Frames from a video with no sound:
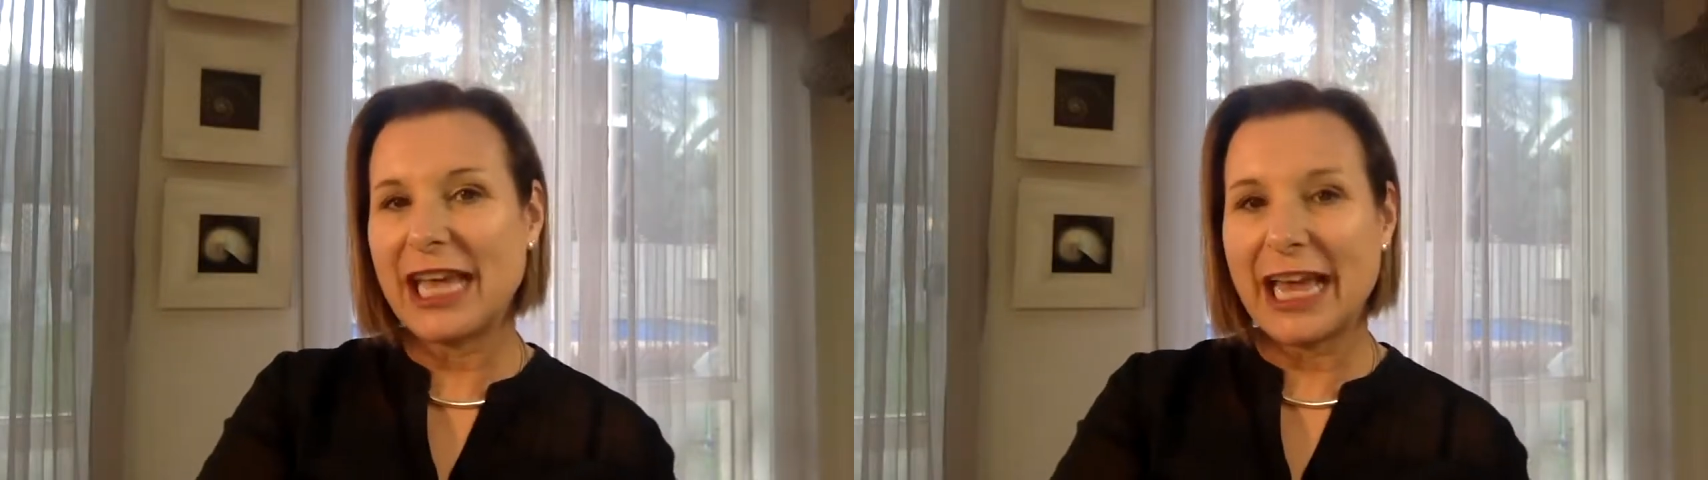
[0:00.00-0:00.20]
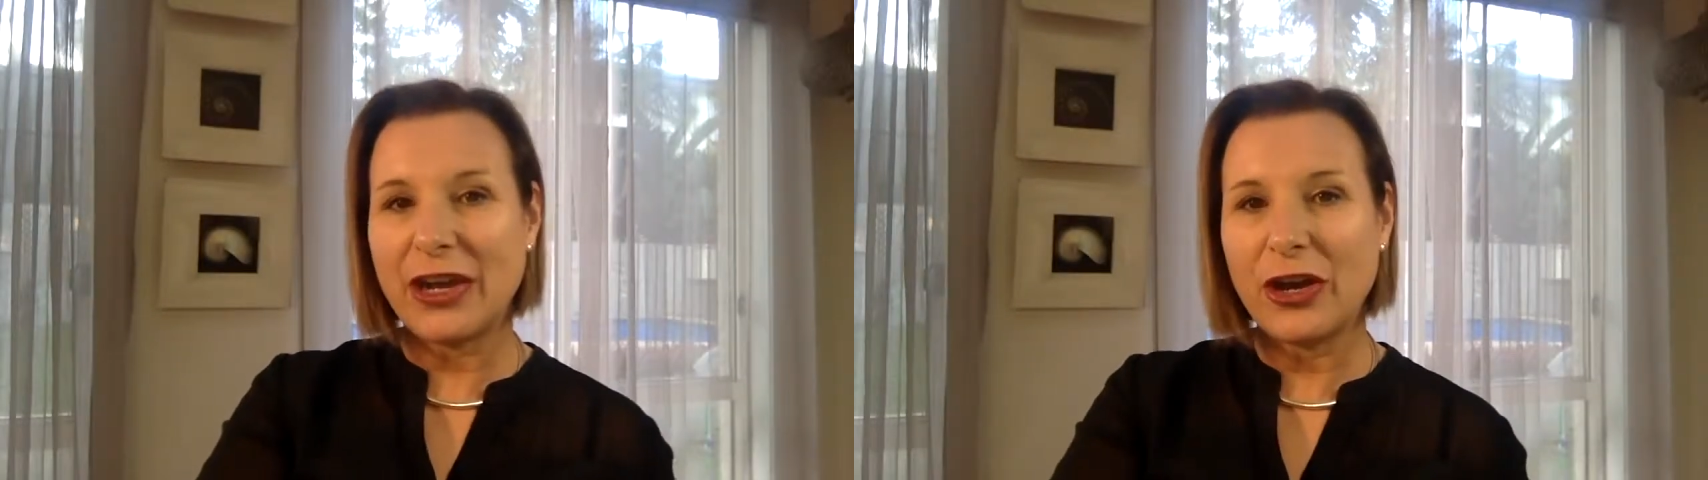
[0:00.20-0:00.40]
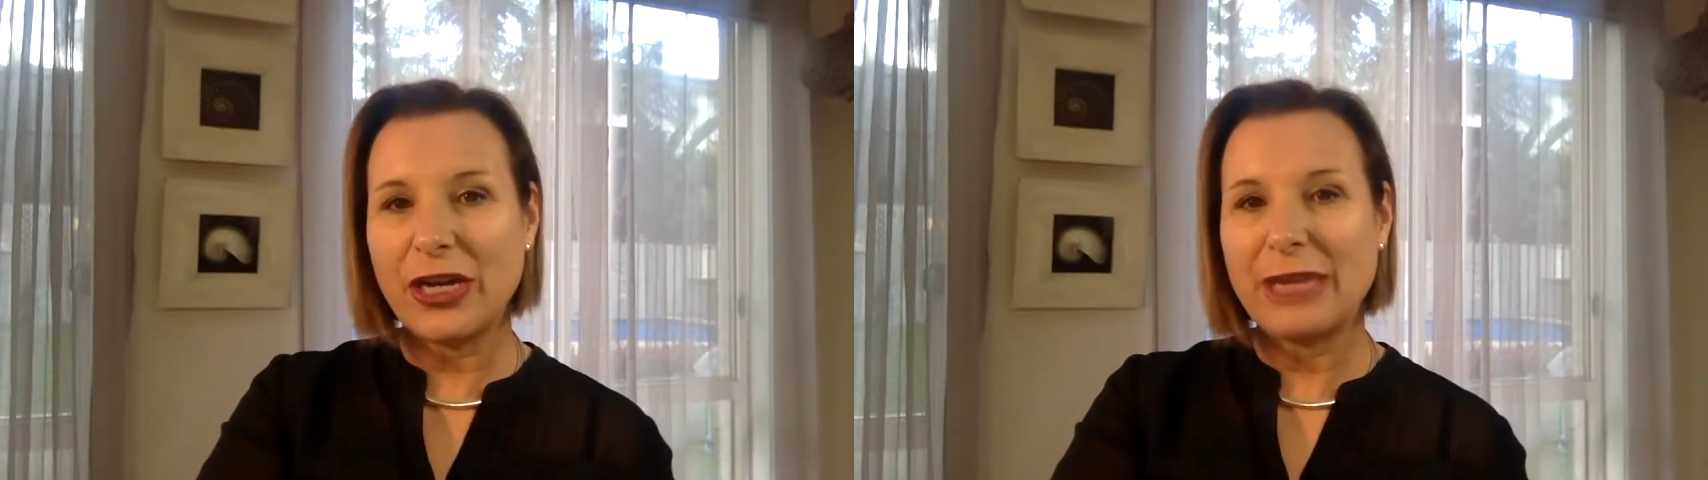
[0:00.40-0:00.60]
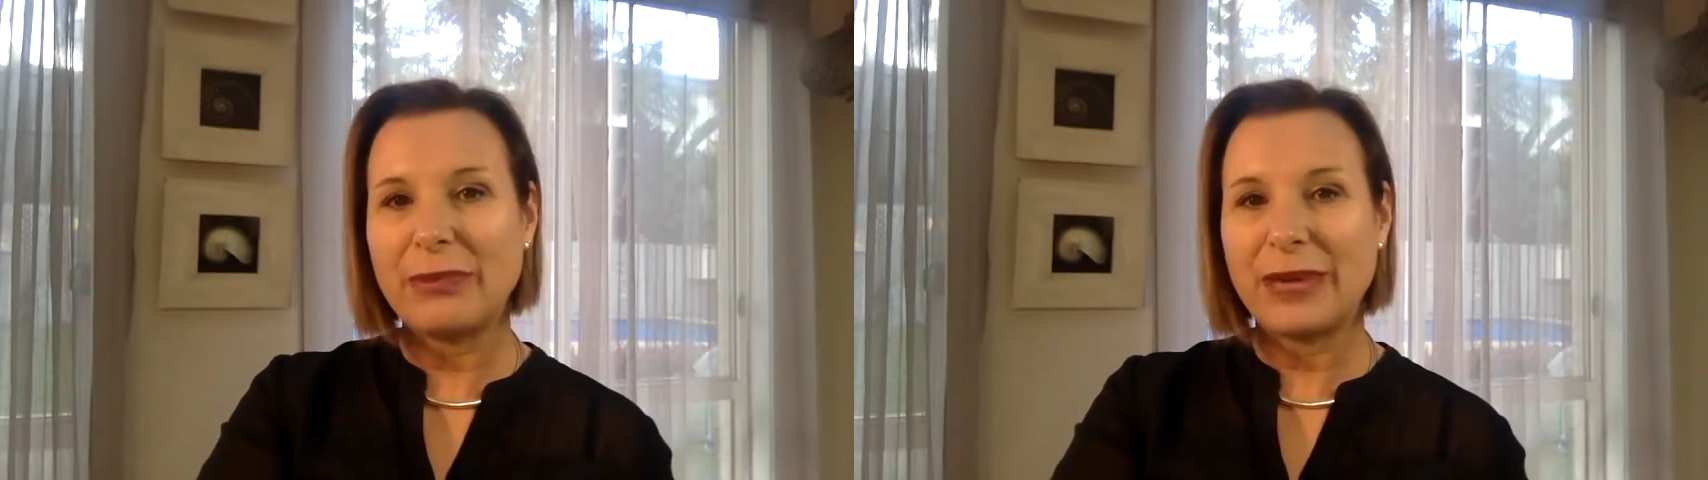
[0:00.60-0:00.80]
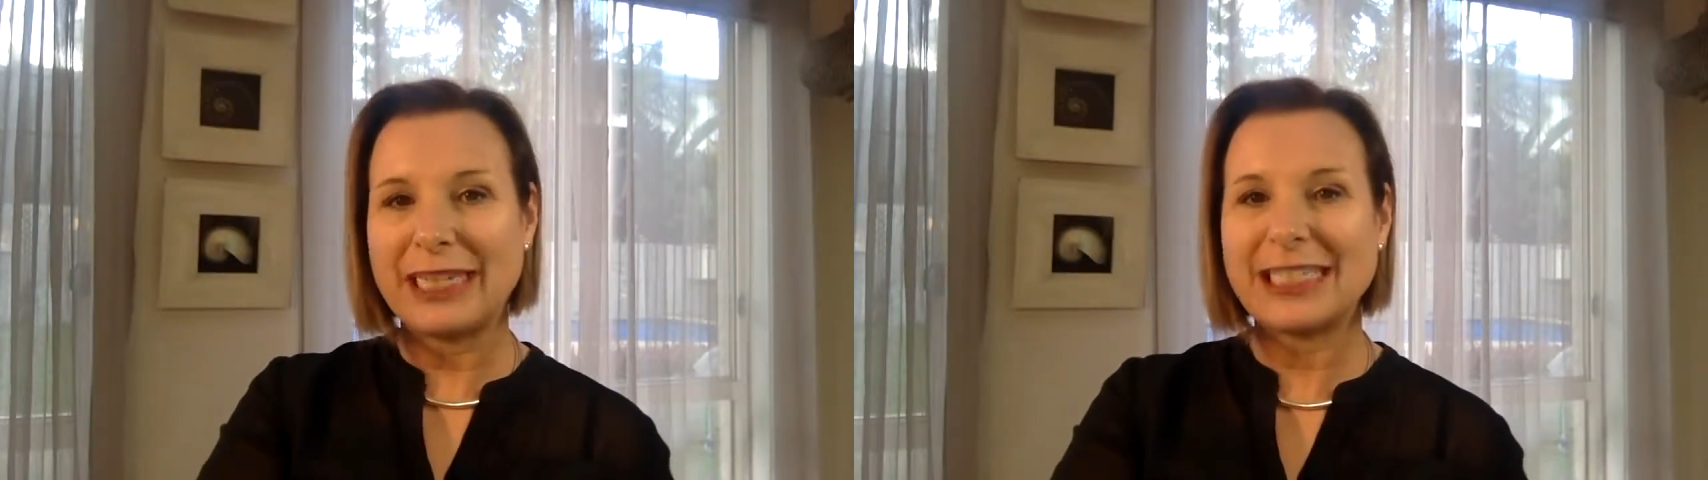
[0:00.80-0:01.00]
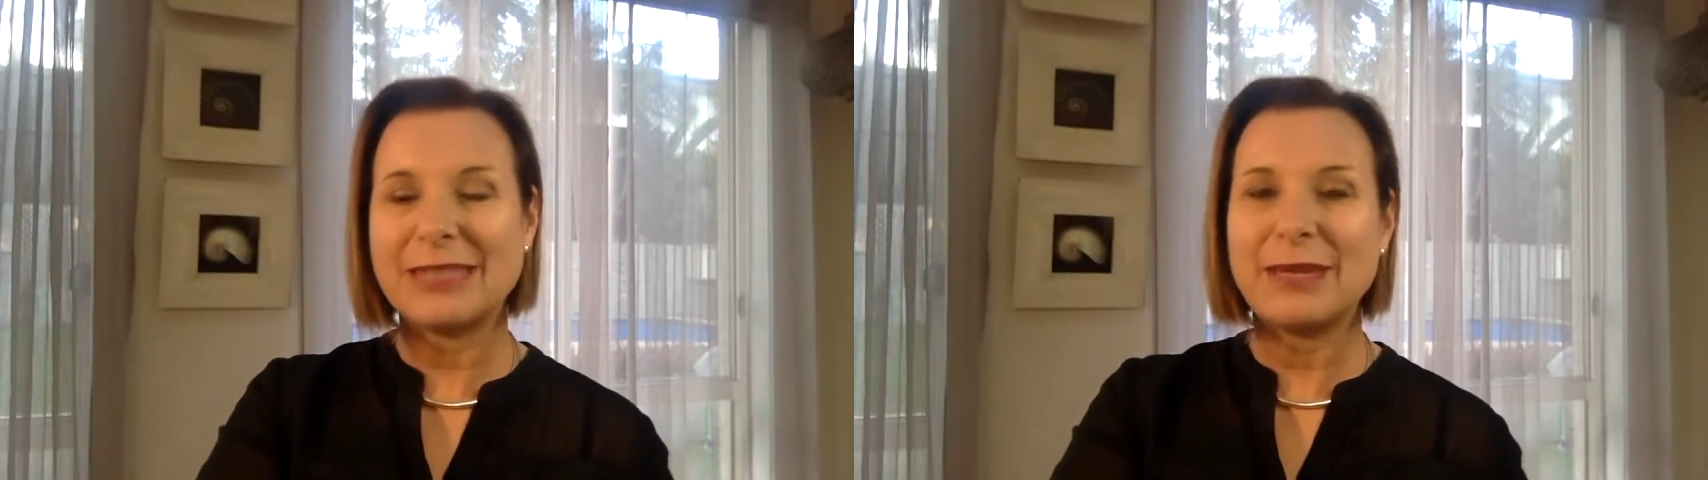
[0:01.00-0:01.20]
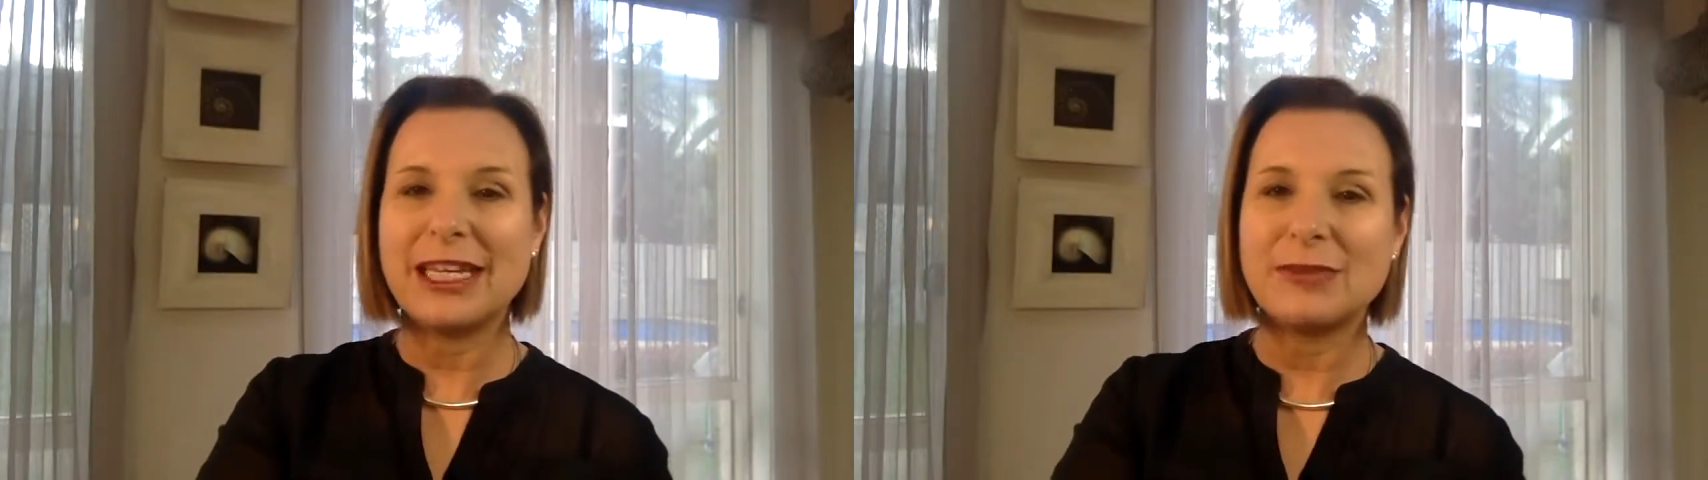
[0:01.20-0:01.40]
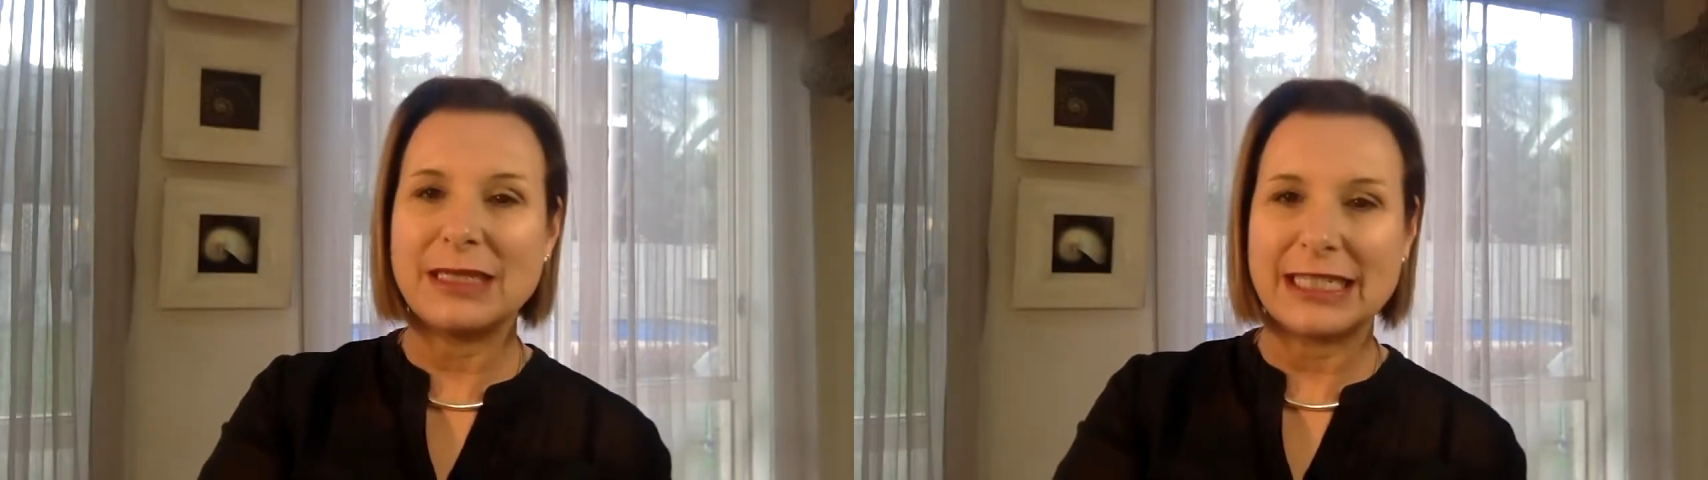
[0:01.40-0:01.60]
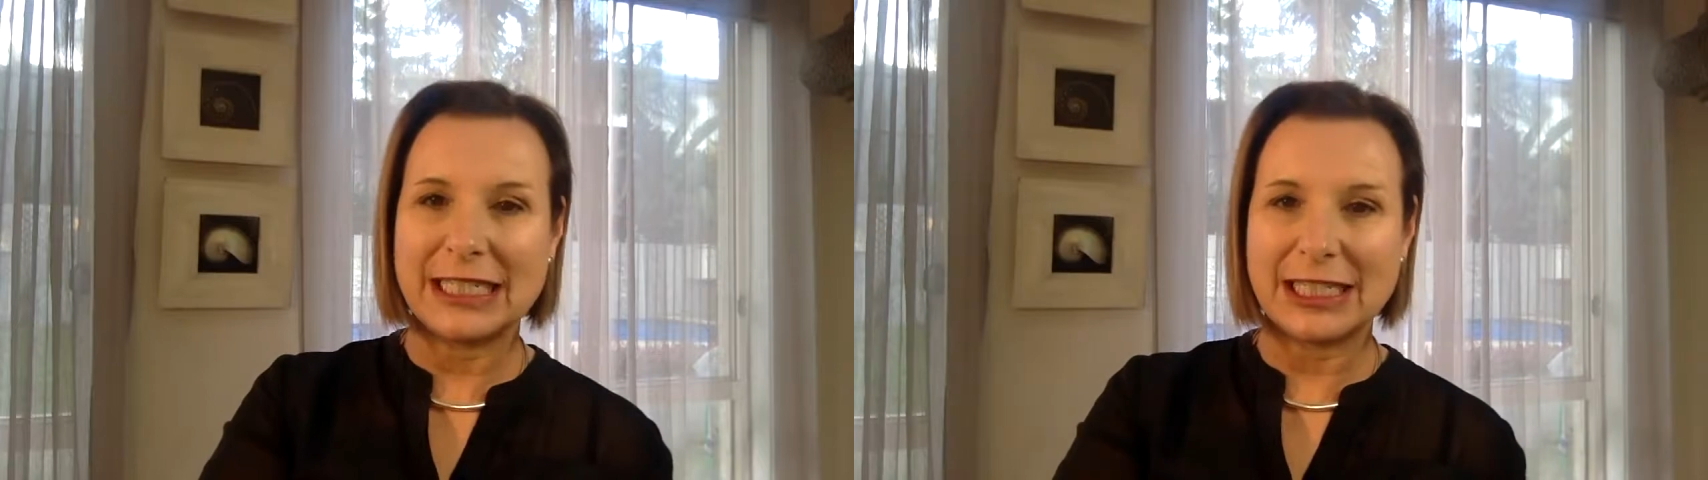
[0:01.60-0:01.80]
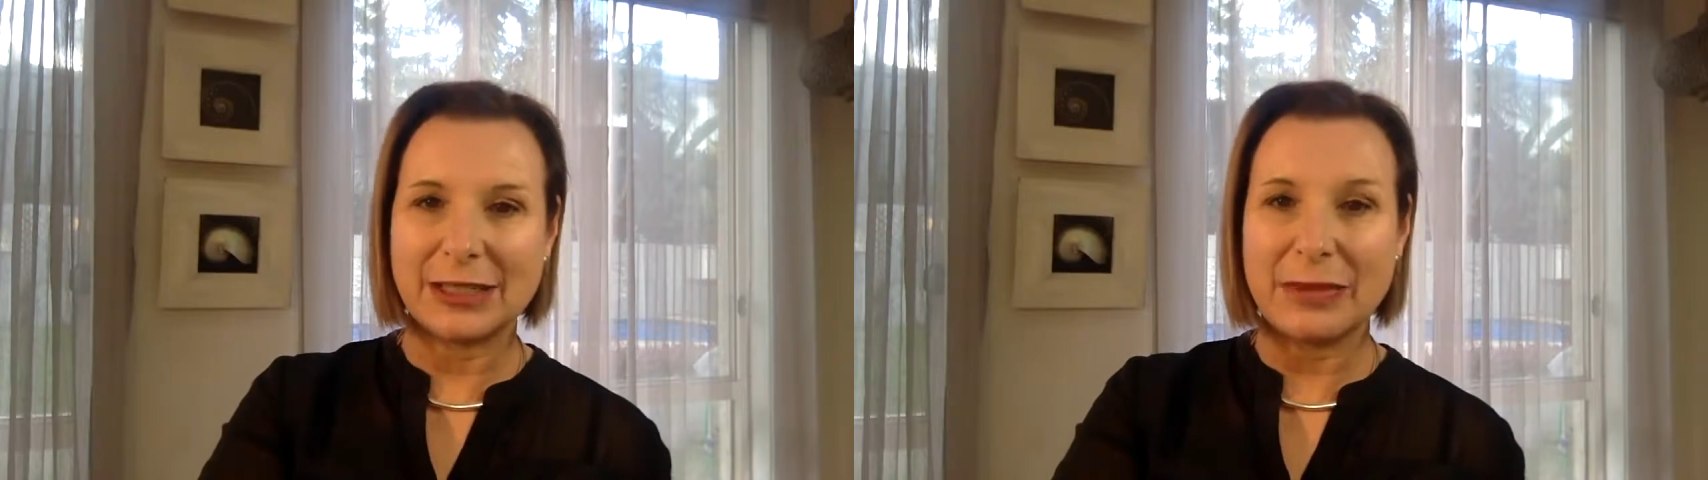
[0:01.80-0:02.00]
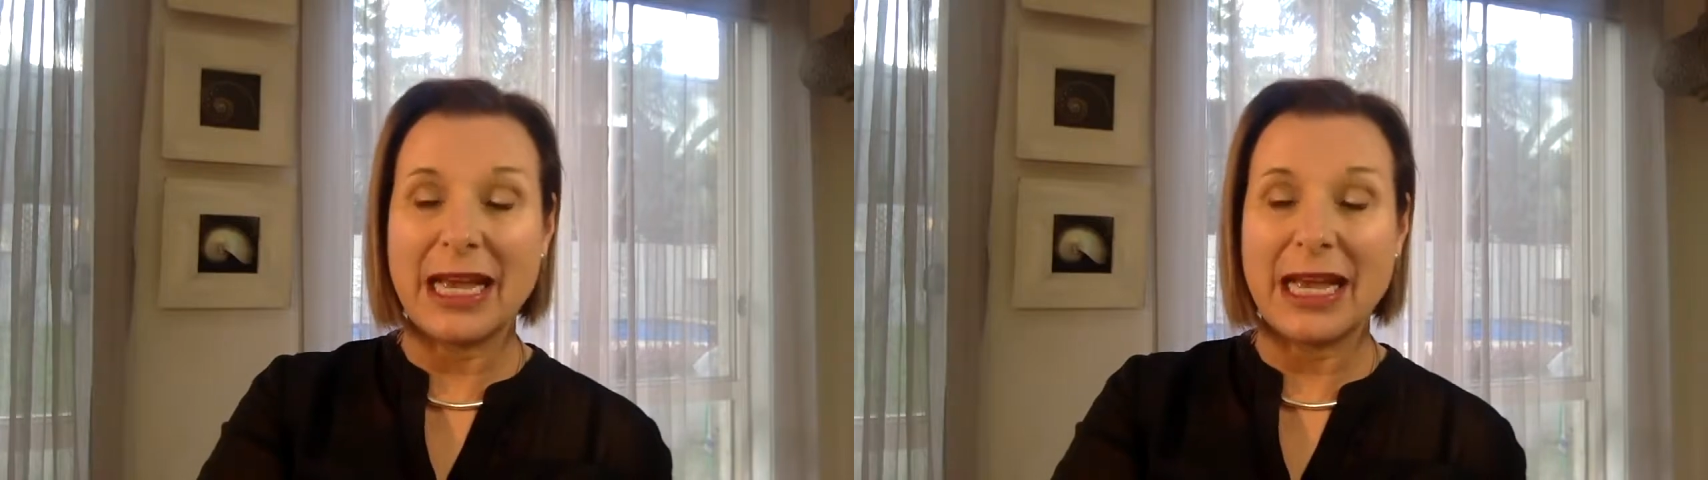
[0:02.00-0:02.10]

and only practice management system